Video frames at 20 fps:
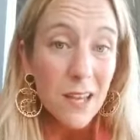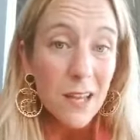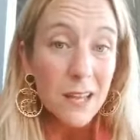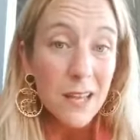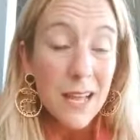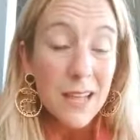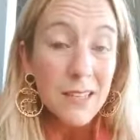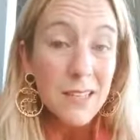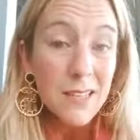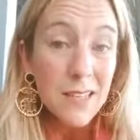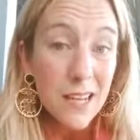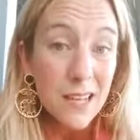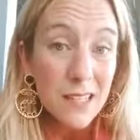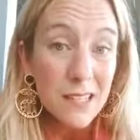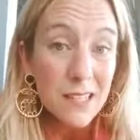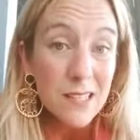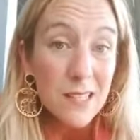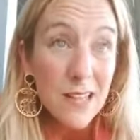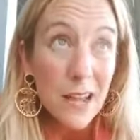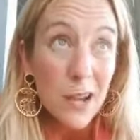That
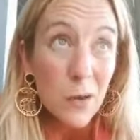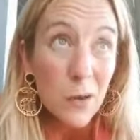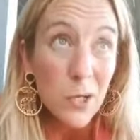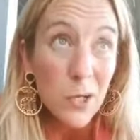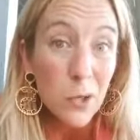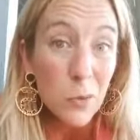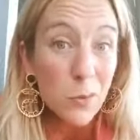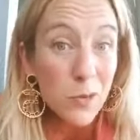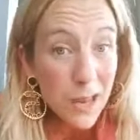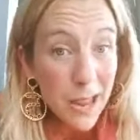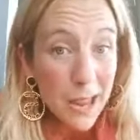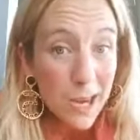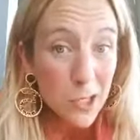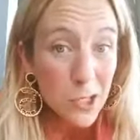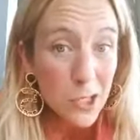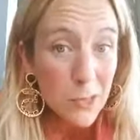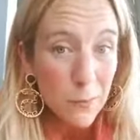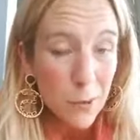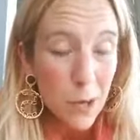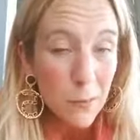sex that you would
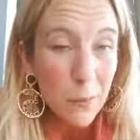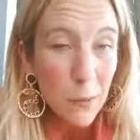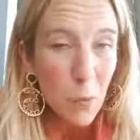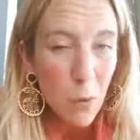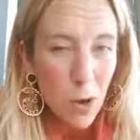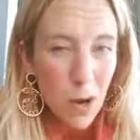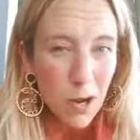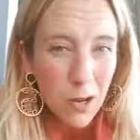actually probably